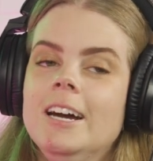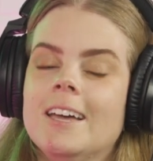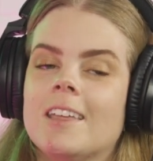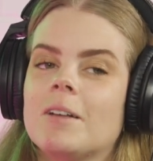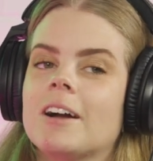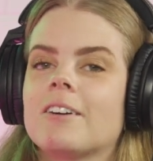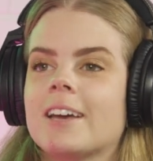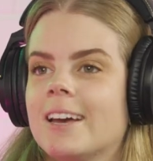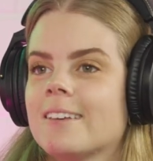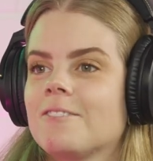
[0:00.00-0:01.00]
And I'm like,
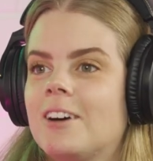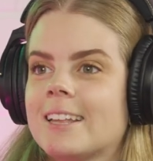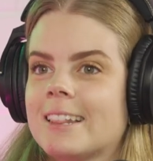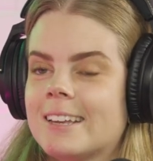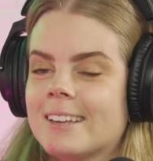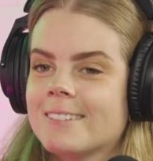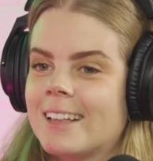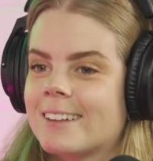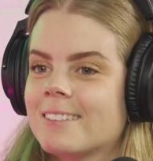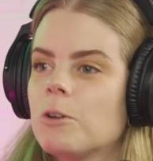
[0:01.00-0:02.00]
okay, finally. Like,